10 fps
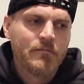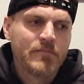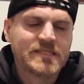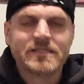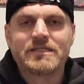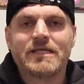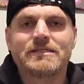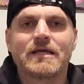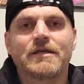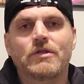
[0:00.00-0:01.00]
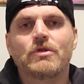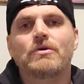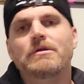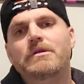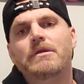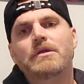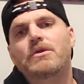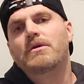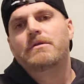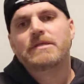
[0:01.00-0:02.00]
Macy Chiasson could
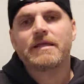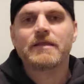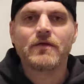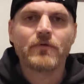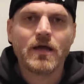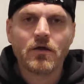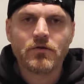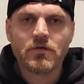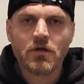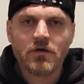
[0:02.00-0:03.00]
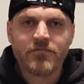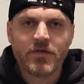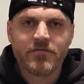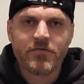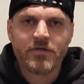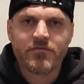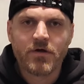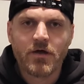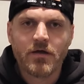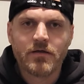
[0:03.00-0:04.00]
could take that round. You know, if if if
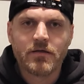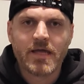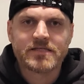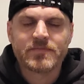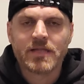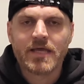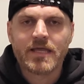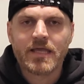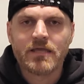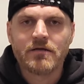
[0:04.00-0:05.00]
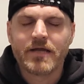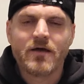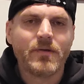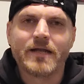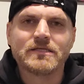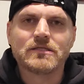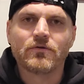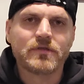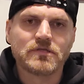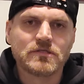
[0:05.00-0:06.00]
uh, Aspen Ladd can't get her down, but I just
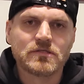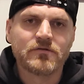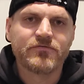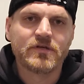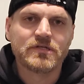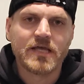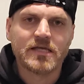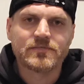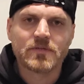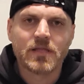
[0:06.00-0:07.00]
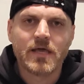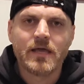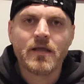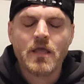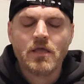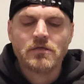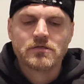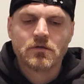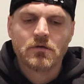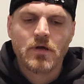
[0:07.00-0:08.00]
don't think she's gonna finish Aspen Ladd.
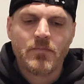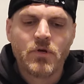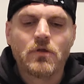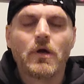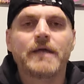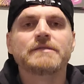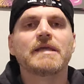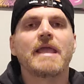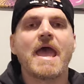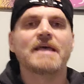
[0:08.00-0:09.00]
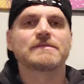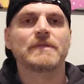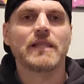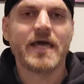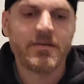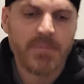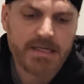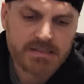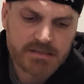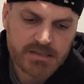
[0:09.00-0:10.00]
So I'm going to go ahead and take Aspen Ladd by
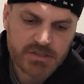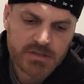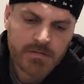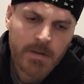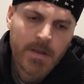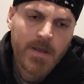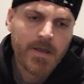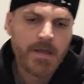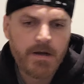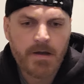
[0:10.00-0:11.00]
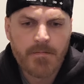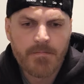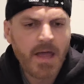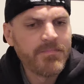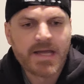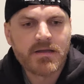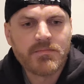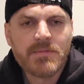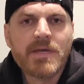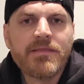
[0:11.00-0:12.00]
decision. And um, I'm not going to
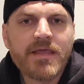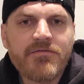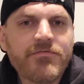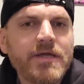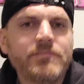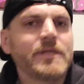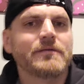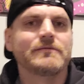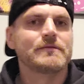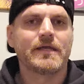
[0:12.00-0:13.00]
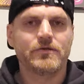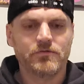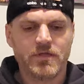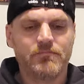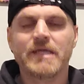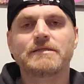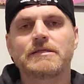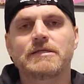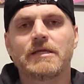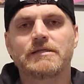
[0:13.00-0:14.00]
be betting that fight because I do think
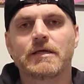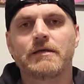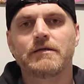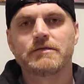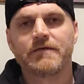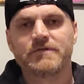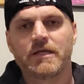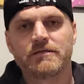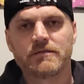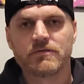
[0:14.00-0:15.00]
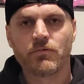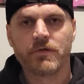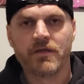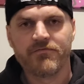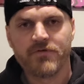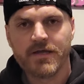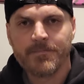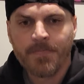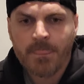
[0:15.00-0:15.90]
Mason Chiasson does have chances to win that fight.